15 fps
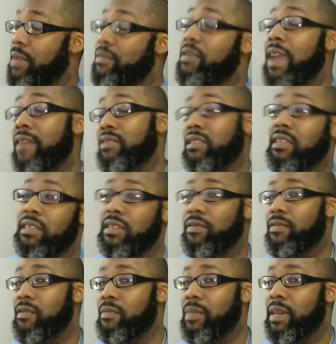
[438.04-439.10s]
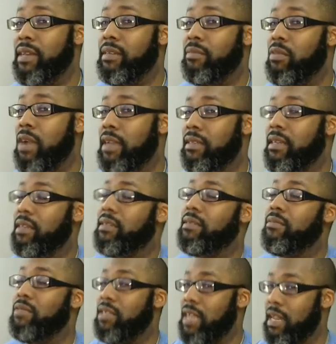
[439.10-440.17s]
if you have a 64-bit
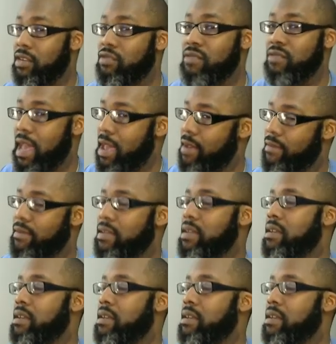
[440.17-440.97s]
processor, which I do have,